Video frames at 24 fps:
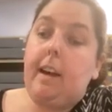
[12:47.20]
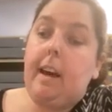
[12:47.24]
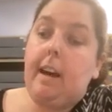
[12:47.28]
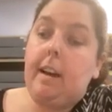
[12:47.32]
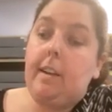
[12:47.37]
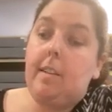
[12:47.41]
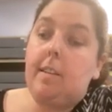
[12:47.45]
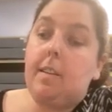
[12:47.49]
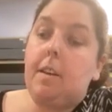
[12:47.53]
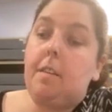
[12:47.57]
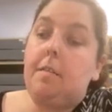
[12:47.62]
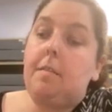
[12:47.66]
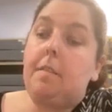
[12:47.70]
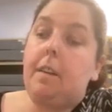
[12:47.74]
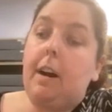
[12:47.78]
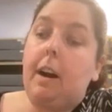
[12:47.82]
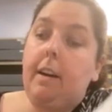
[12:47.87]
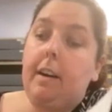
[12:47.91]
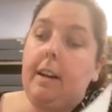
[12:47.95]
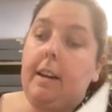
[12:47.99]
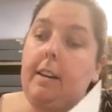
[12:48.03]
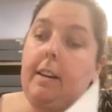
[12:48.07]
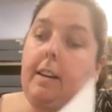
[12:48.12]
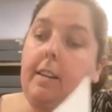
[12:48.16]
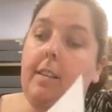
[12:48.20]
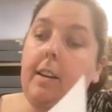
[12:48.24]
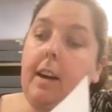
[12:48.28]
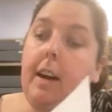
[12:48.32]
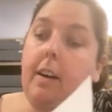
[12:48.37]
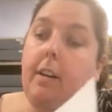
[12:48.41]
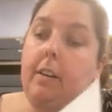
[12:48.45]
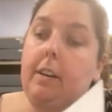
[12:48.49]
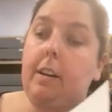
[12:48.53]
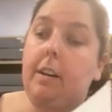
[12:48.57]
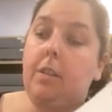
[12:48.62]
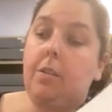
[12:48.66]
it is a very
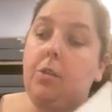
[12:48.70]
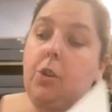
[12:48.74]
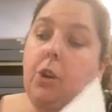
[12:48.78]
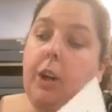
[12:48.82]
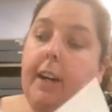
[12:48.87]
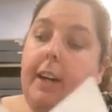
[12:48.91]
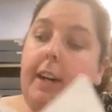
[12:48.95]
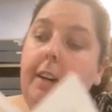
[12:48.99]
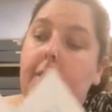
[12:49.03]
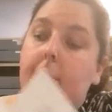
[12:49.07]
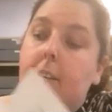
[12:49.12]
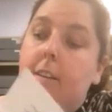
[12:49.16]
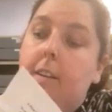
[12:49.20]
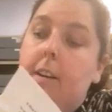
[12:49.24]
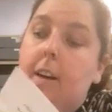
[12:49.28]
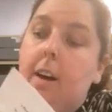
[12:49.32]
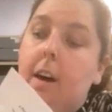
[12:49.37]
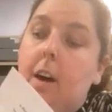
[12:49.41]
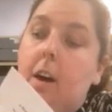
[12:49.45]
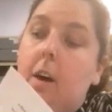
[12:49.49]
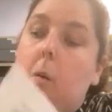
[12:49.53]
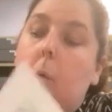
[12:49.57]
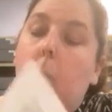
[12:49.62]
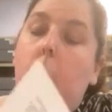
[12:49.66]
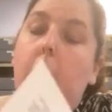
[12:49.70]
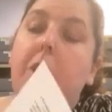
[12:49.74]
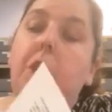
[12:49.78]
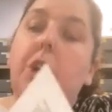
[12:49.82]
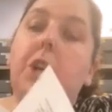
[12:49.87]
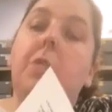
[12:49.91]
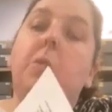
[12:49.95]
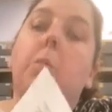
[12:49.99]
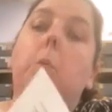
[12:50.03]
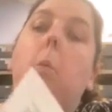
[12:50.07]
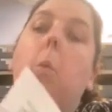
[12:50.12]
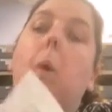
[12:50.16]
detailed history,
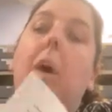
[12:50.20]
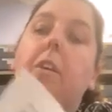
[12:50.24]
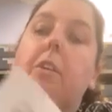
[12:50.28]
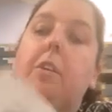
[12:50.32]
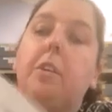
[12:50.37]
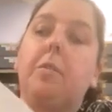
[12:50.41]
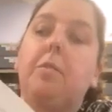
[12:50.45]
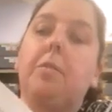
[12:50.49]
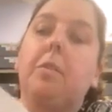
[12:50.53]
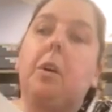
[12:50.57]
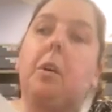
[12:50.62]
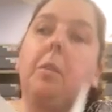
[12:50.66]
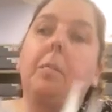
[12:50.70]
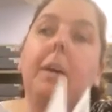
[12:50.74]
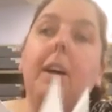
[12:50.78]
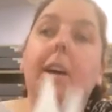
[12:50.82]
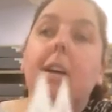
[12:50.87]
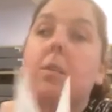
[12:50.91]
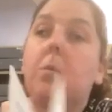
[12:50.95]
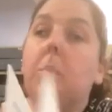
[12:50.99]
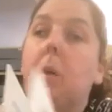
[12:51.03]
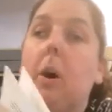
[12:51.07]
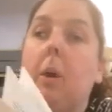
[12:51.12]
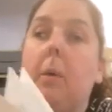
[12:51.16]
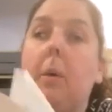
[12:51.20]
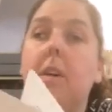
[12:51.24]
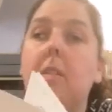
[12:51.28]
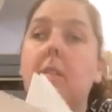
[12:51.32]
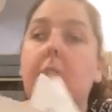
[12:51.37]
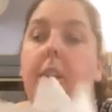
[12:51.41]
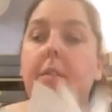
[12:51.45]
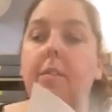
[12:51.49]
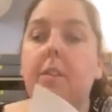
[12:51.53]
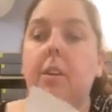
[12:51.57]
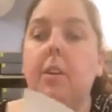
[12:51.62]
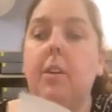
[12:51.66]
which is wonderful because we always
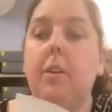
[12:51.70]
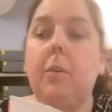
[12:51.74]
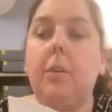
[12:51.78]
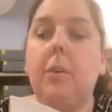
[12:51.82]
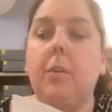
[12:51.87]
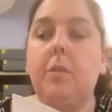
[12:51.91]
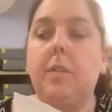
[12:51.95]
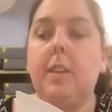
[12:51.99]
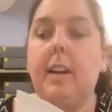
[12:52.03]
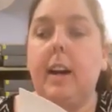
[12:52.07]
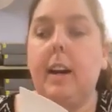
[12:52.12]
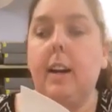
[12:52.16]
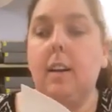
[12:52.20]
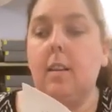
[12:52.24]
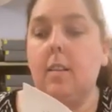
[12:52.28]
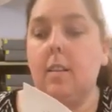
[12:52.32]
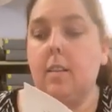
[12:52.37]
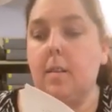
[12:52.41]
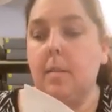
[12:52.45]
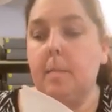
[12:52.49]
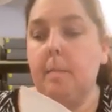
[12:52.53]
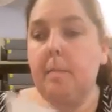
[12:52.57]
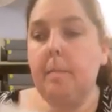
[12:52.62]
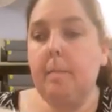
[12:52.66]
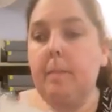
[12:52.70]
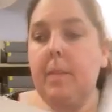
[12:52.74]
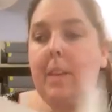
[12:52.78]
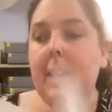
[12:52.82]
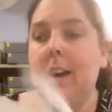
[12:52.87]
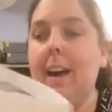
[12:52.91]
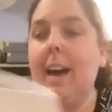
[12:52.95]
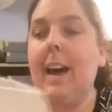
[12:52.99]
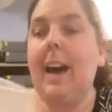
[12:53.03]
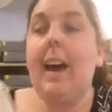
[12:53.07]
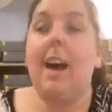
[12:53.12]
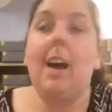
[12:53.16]
love to know those things.
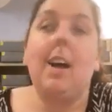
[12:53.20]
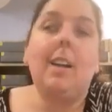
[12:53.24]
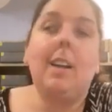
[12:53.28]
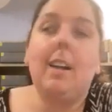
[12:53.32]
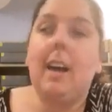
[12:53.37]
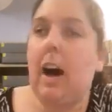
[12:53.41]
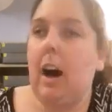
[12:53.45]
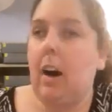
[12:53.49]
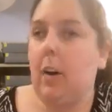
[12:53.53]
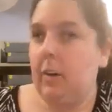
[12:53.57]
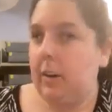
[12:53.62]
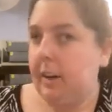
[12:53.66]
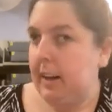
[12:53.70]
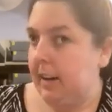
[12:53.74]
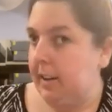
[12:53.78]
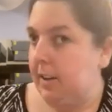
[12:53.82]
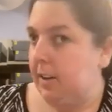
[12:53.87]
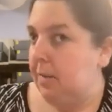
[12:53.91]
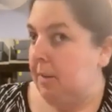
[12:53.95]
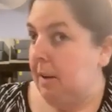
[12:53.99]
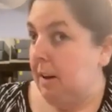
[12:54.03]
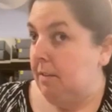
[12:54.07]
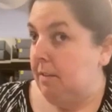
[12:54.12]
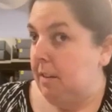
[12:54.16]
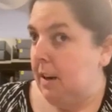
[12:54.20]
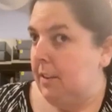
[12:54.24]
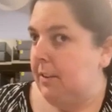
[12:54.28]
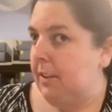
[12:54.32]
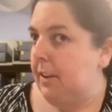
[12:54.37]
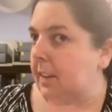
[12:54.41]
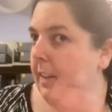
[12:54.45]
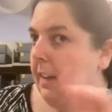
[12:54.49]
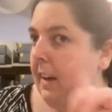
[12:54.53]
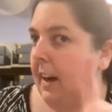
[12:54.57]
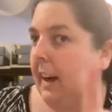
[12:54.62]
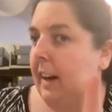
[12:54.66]
Now, here's my
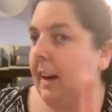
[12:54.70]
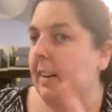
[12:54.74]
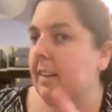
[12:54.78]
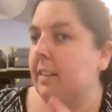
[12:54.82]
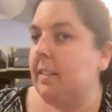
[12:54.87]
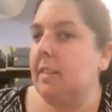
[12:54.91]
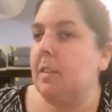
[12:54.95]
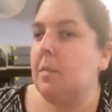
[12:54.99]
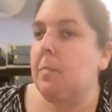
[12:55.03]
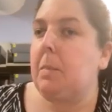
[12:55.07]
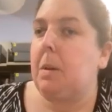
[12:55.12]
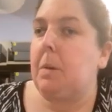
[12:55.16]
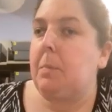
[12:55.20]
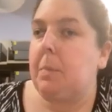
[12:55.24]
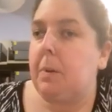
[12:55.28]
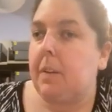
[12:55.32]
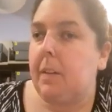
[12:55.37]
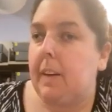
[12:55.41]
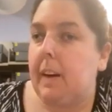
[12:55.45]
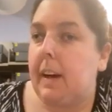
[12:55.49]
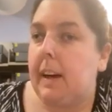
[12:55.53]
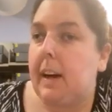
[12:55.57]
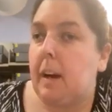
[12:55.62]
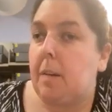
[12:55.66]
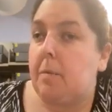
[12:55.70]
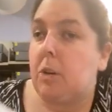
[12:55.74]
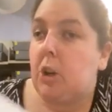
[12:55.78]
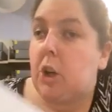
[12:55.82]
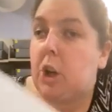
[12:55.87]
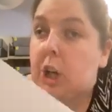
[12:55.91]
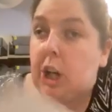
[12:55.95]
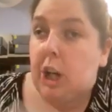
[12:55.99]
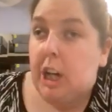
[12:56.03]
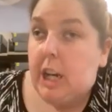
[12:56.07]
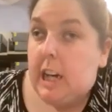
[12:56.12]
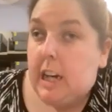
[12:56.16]
favorite thing. People think I'm
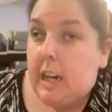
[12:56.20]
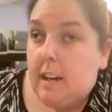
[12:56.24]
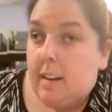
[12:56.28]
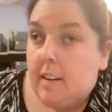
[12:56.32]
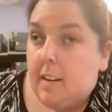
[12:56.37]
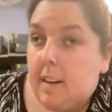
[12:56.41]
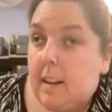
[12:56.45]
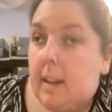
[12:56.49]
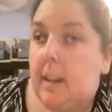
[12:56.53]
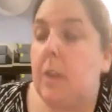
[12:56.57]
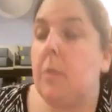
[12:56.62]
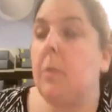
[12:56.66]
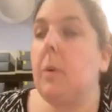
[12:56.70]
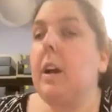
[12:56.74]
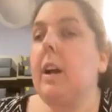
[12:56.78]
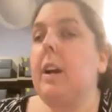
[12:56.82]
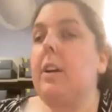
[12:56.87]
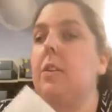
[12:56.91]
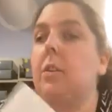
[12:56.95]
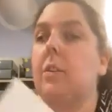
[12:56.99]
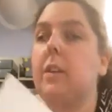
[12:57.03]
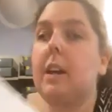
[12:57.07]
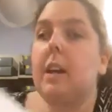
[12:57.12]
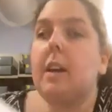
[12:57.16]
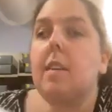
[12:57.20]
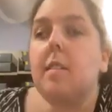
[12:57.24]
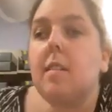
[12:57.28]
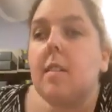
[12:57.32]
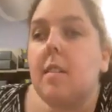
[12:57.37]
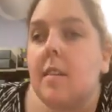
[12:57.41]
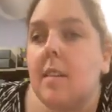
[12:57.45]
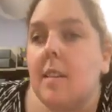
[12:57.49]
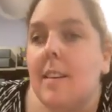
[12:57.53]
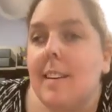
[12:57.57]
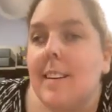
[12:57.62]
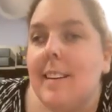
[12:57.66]
cheesy when I do
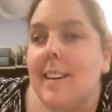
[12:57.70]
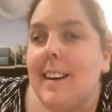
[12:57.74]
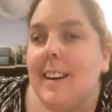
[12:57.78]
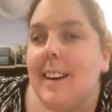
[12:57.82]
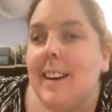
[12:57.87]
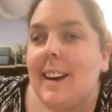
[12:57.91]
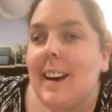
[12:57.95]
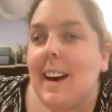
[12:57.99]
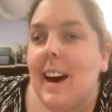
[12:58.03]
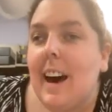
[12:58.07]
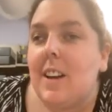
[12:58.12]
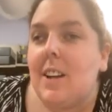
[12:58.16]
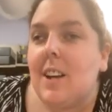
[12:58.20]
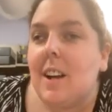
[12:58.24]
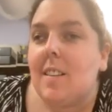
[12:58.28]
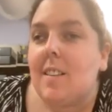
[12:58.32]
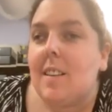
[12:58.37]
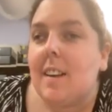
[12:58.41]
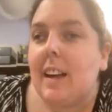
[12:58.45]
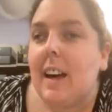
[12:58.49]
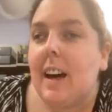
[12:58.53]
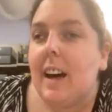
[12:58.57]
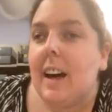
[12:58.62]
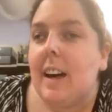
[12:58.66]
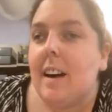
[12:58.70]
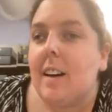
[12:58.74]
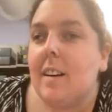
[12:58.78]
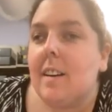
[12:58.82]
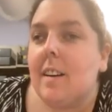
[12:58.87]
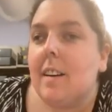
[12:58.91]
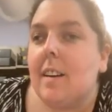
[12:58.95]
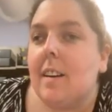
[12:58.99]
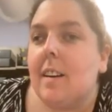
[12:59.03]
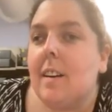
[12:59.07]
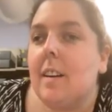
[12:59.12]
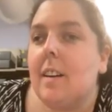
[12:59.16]
this. Hi, Jessica.
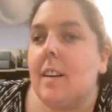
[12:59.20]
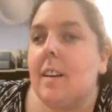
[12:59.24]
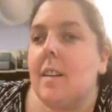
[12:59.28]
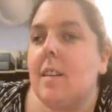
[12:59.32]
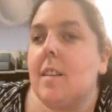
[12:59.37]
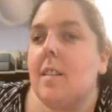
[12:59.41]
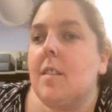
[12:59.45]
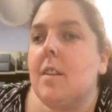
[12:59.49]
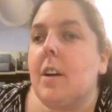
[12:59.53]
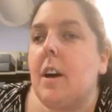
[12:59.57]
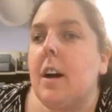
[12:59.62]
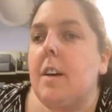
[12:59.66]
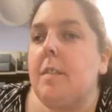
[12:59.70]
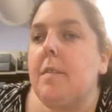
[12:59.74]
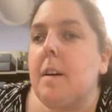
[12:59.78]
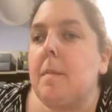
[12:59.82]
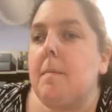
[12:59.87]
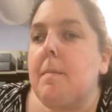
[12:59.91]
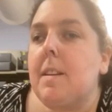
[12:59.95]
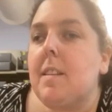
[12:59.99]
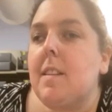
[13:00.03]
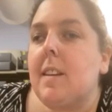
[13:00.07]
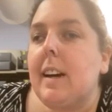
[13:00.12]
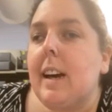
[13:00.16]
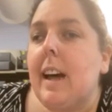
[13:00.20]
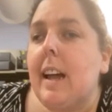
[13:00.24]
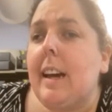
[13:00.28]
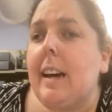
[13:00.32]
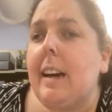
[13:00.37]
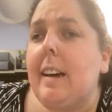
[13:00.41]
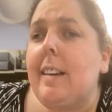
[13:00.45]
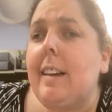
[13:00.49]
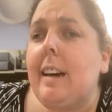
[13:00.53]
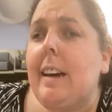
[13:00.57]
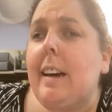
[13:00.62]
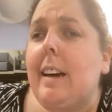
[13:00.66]
Sorry if I'm missing
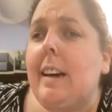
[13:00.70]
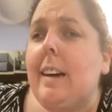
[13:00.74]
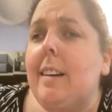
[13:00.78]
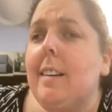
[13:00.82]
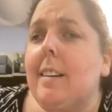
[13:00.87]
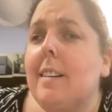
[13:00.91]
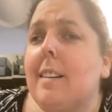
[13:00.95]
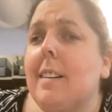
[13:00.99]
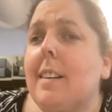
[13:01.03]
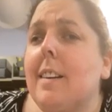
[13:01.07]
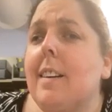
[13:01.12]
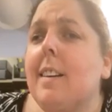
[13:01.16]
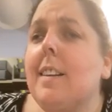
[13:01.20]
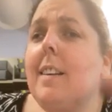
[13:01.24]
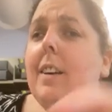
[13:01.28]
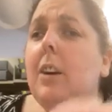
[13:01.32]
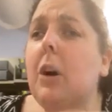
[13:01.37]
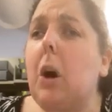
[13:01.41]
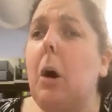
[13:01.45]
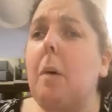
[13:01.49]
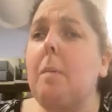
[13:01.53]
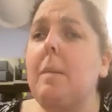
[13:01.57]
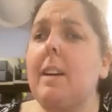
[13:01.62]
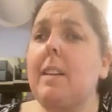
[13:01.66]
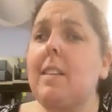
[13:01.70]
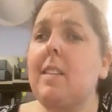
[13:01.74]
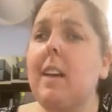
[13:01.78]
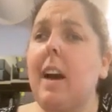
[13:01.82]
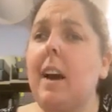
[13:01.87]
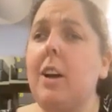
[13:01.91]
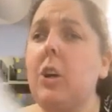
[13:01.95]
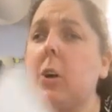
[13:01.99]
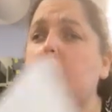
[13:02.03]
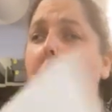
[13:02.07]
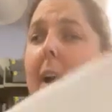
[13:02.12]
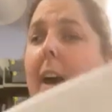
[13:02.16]
any of the comments.
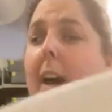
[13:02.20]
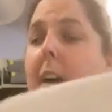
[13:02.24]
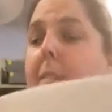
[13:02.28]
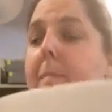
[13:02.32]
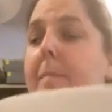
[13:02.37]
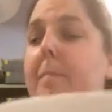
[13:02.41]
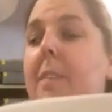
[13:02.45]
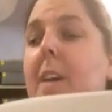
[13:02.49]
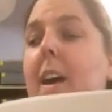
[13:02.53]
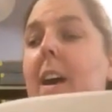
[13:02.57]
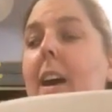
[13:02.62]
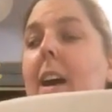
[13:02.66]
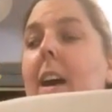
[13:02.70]
Hi, Joanne.